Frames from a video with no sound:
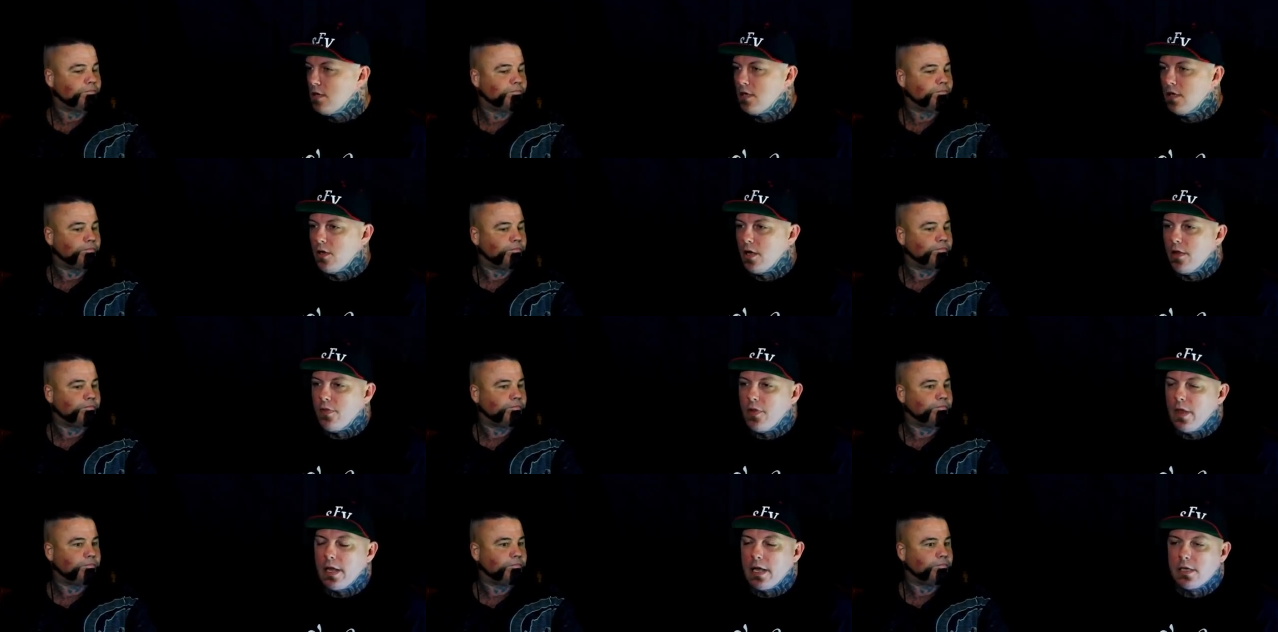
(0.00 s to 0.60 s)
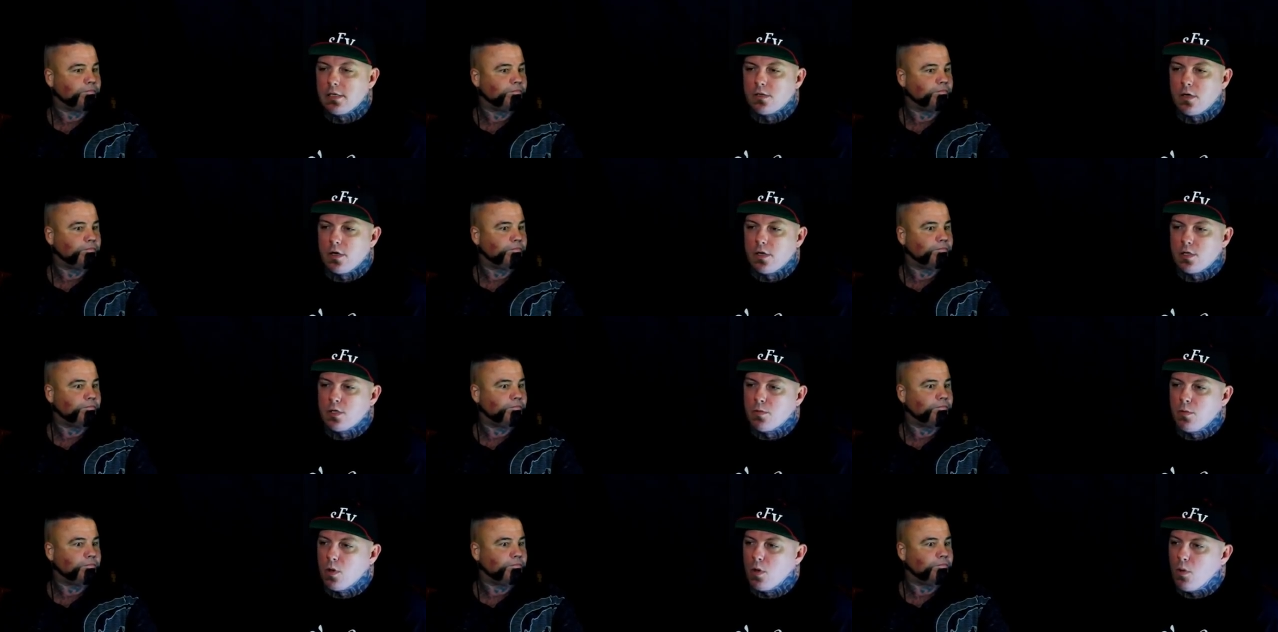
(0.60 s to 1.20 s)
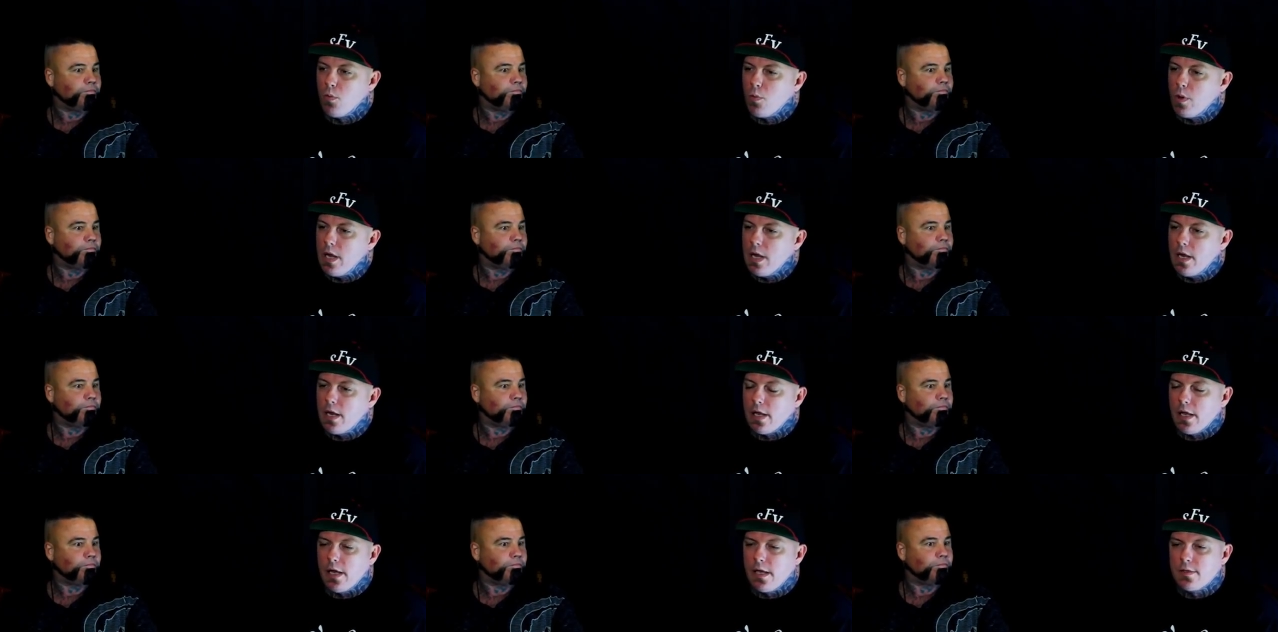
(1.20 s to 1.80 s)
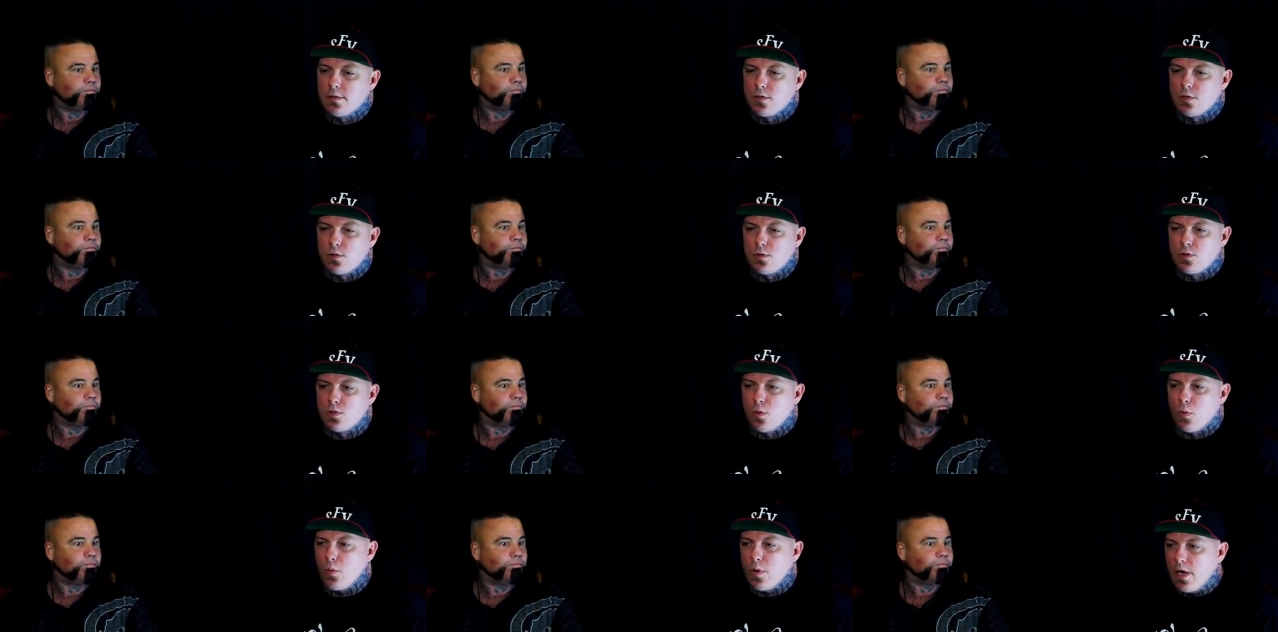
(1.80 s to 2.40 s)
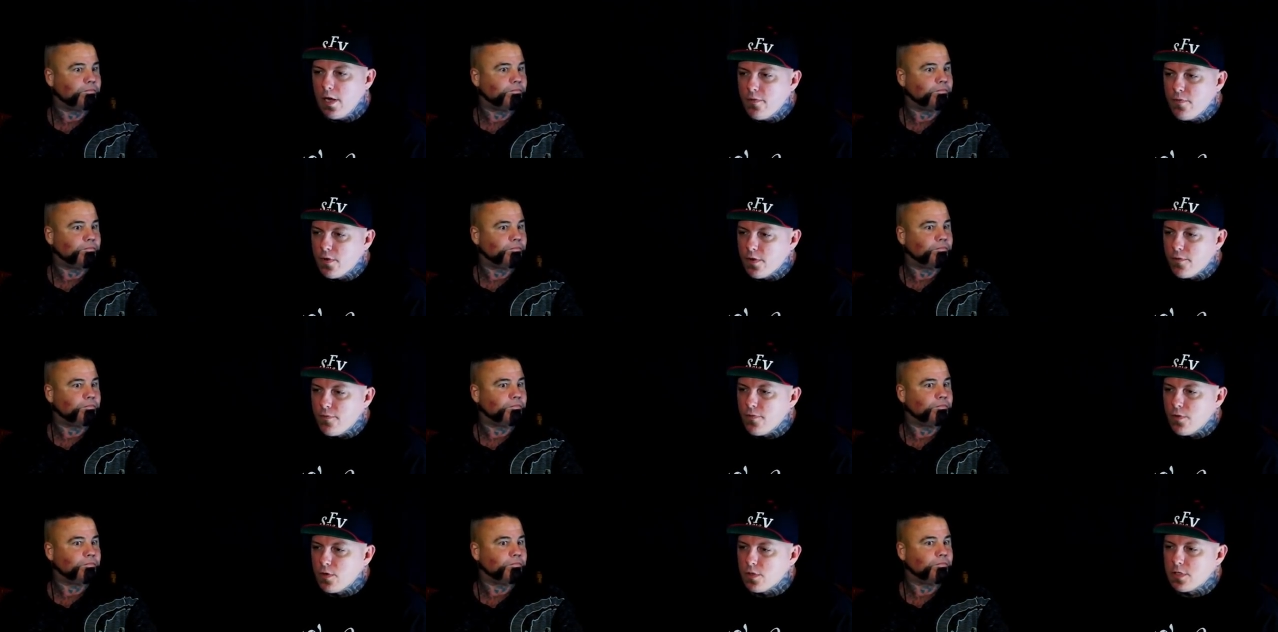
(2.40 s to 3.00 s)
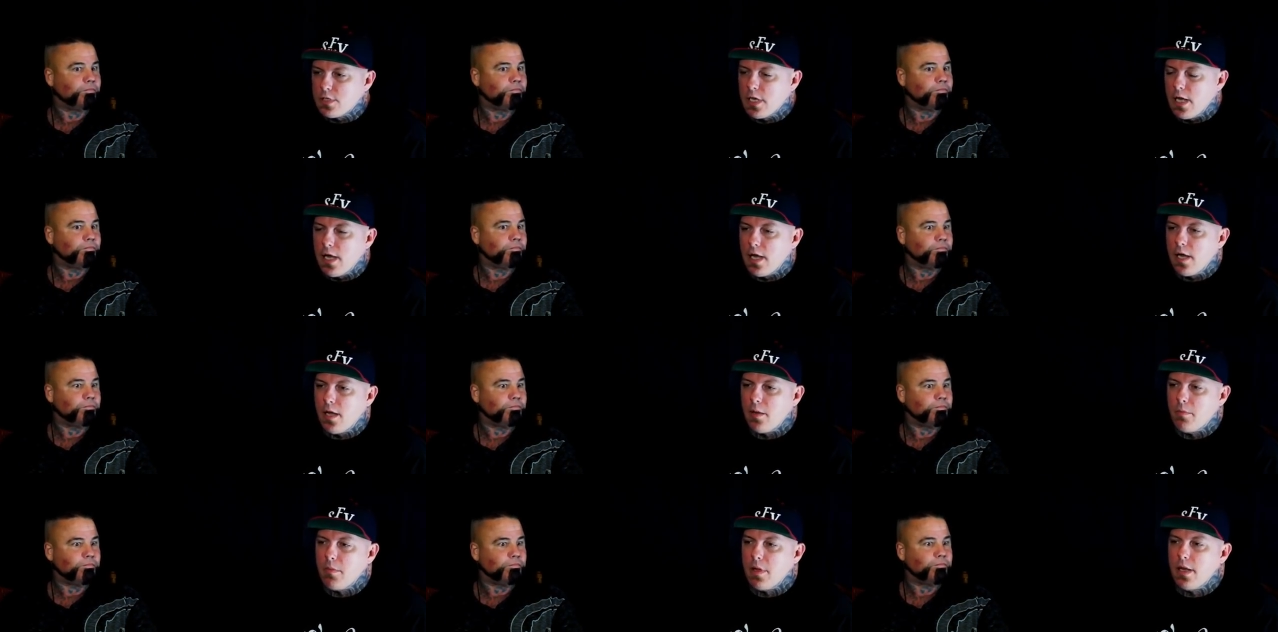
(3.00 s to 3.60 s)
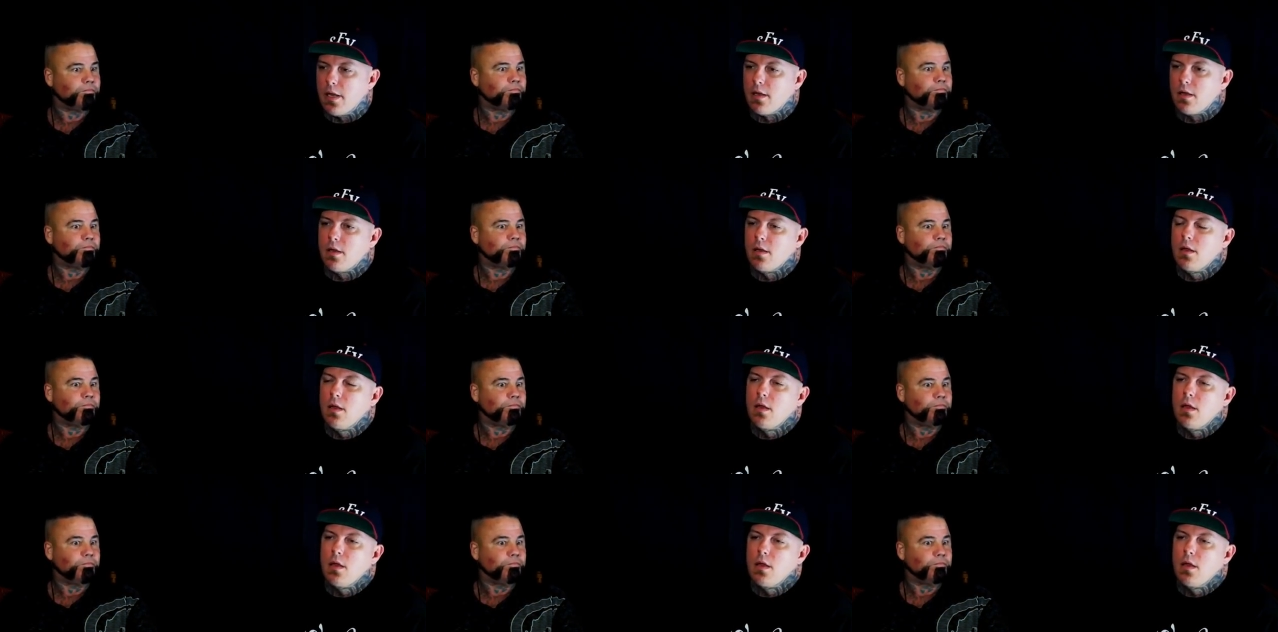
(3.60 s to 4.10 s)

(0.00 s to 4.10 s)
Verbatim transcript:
Speaker 1: You know, I think I started smoking weed. I got introduced to weed for the first time, and